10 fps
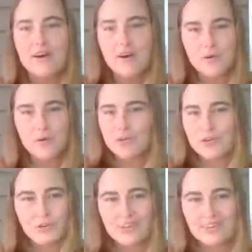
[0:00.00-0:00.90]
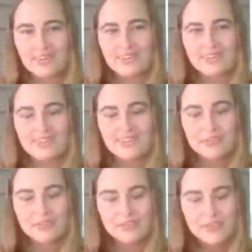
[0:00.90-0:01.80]
all that we're doing in this
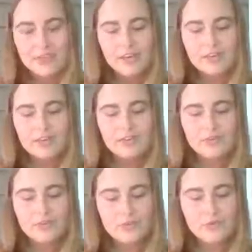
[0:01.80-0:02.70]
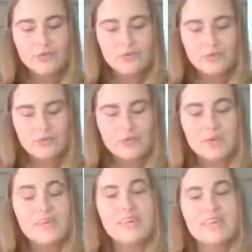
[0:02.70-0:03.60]
life, to
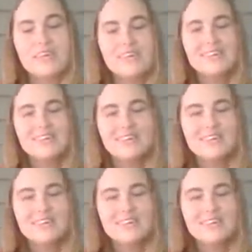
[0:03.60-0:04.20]
be